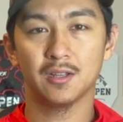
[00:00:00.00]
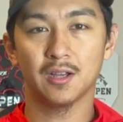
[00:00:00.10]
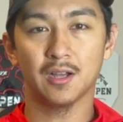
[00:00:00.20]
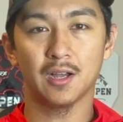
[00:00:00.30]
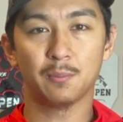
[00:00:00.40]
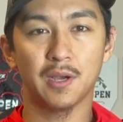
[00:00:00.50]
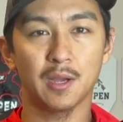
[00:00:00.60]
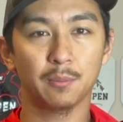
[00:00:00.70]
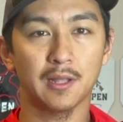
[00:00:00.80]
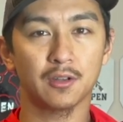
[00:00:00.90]
uh, but
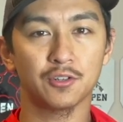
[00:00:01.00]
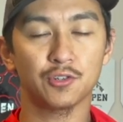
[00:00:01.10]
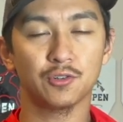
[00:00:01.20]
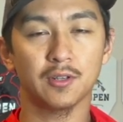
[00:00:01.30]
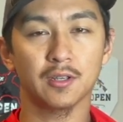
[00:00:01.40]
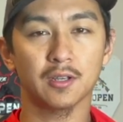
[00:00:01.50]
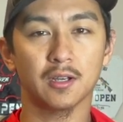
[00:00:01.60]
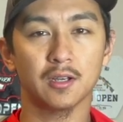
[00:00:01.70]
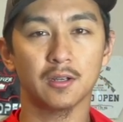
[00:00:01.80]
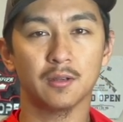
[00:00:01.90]
I plan on shooting a
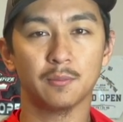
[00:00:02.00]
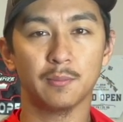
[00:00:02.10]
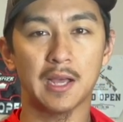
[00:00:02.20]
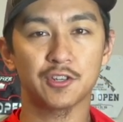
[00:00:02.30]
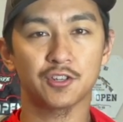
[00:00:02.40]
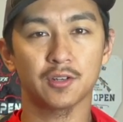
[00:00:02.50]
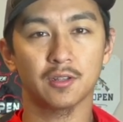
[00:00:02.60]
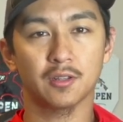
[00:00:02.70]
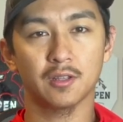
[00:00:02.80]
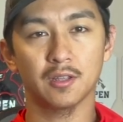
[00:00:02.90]
uh, match
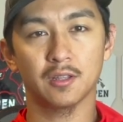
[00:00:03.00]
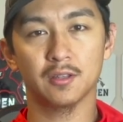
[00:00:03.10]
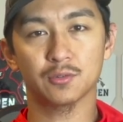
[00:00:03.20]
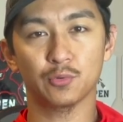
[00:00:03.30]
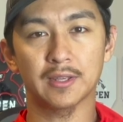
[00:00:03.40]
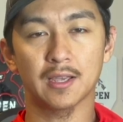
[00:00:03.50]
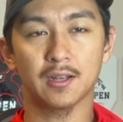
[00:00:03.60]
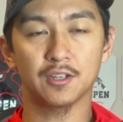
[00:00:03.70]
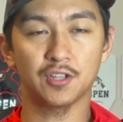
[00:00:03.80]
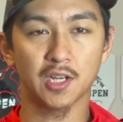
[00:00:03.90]
this weekend
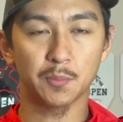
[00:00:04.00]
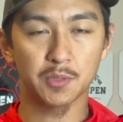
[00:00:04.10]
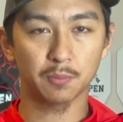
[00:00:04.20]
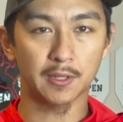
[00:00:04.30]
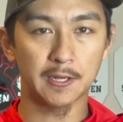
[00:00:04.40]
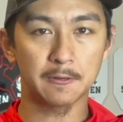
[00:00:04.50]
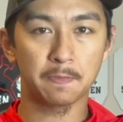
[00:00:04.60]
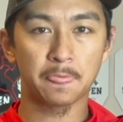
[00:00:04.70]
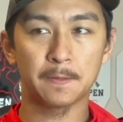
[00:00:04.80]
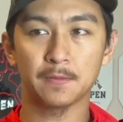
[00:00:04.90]
at Jacob's Plain
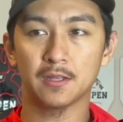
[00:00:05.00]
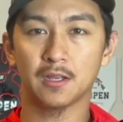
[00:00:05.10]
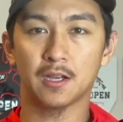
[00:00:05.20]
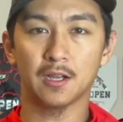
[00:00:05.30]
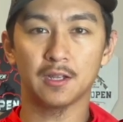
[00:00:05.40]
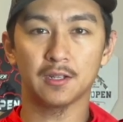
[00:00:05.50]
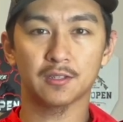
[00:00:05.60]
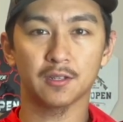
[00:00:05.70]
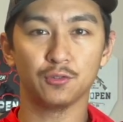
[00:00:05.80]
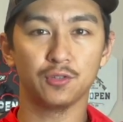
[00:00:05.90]
uh,
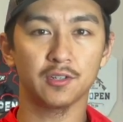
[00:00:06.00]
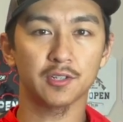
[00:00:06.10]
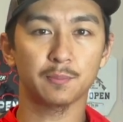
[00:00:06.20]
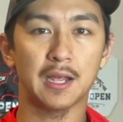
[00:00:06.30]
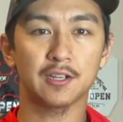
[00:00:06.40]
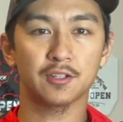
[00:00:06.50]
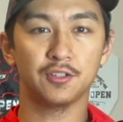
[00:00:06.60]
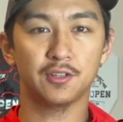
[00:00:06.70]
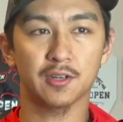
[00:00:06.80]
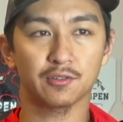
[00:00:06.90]
it's a New Year's match,
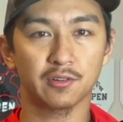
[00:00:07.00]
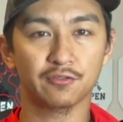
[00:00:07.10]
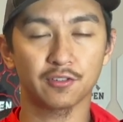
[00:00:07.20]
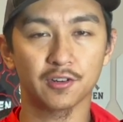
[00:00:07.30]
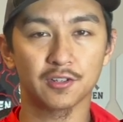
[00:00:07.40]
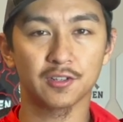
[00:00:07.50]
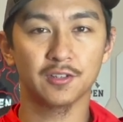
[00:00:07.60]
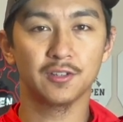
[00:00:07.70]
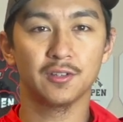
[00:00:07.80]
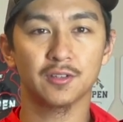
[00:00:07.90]
January 1st.
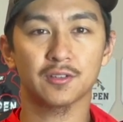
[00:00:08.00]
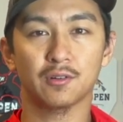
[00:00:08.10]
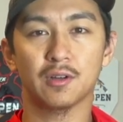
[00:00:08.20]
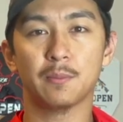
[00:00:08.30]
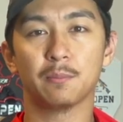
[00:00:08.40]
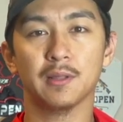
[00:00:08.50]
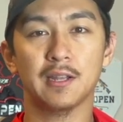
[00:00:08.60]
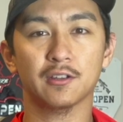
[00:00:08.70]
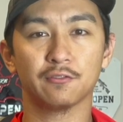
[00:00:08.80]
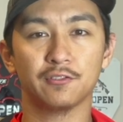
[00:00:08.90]
So I'm
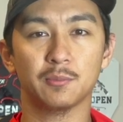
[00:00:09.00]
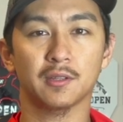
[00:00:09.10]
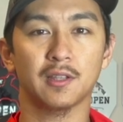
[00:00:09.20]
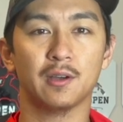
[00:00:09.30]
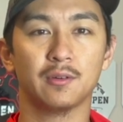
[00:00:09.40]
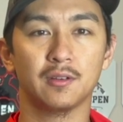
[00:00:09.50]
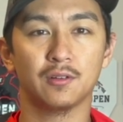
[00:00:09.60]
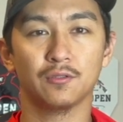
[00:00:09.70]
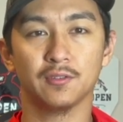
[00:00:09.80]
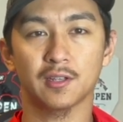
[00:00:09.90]
planning on filming that one.
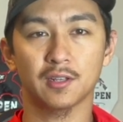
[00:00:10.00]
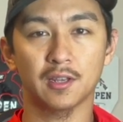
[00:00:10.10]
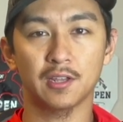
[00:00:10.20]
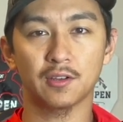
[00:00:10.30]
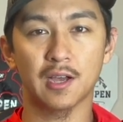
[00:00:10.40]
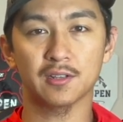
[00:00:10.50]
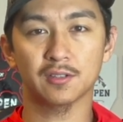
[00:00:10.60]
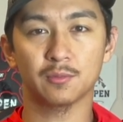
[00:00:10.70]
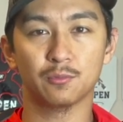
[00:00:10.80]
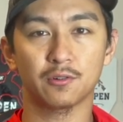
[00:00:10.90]
Hopefully I could get you guys
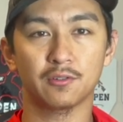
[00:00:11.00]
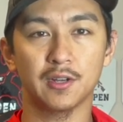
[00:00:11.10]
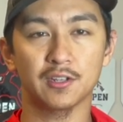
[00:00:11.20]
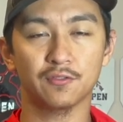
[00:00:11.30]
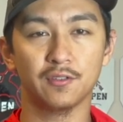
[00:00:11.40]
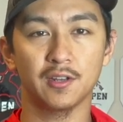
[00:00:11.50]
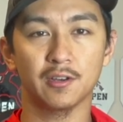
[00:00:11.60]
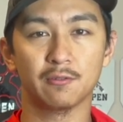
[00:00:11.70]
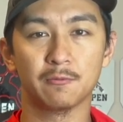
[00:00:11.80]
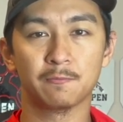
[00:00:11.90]
some more range
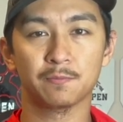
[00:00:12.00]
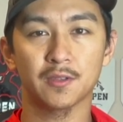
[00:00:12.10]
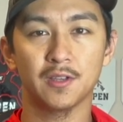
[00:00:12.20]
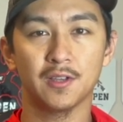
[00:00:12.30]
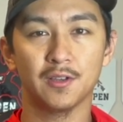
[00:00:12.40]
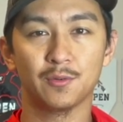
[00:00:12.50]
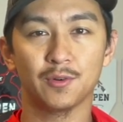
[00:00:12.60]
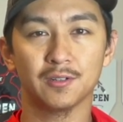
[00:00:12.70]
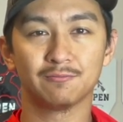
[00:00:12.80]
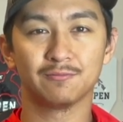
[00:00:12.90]
video.
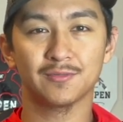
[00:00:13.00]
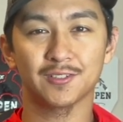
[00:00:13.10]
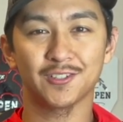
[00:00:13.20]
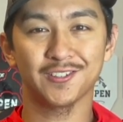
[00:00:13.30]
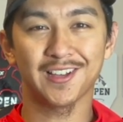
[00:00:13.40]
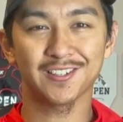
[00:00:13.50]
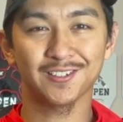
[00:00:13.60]
Well, see you guys